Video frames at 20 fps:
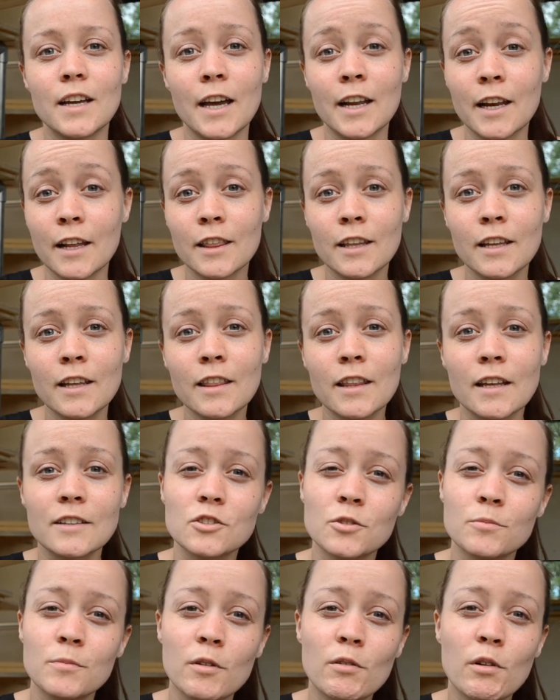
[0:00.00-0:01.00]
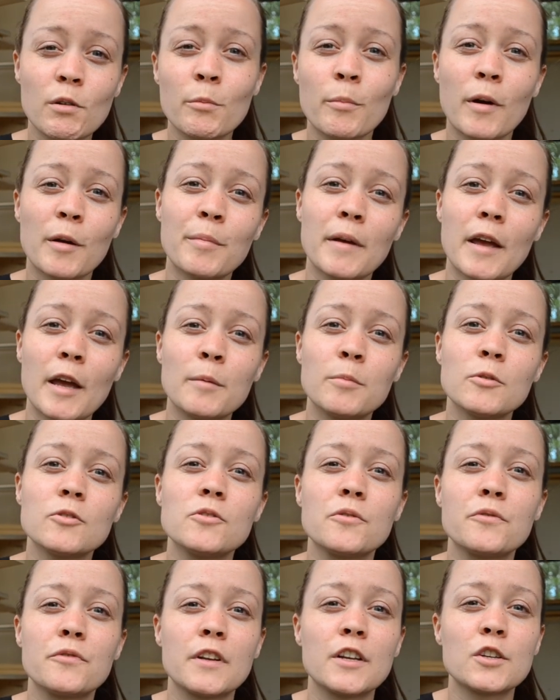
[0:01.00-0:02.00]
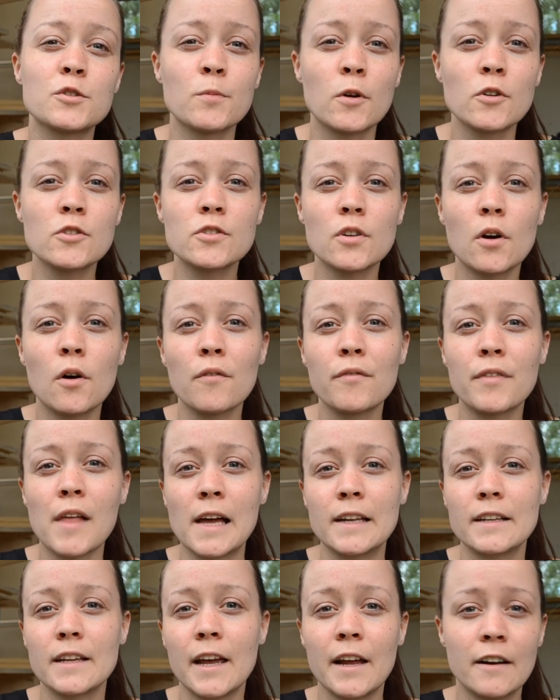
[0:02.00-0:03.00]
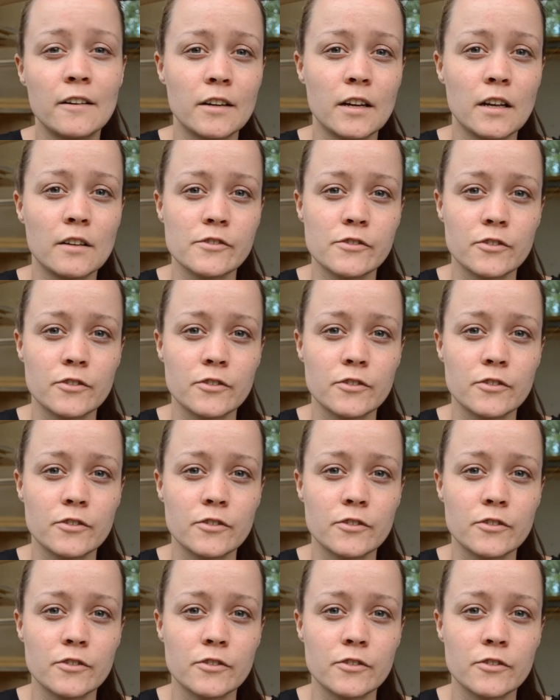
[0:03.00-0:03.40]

And I think that tomorrow we might be able to finish most of that area.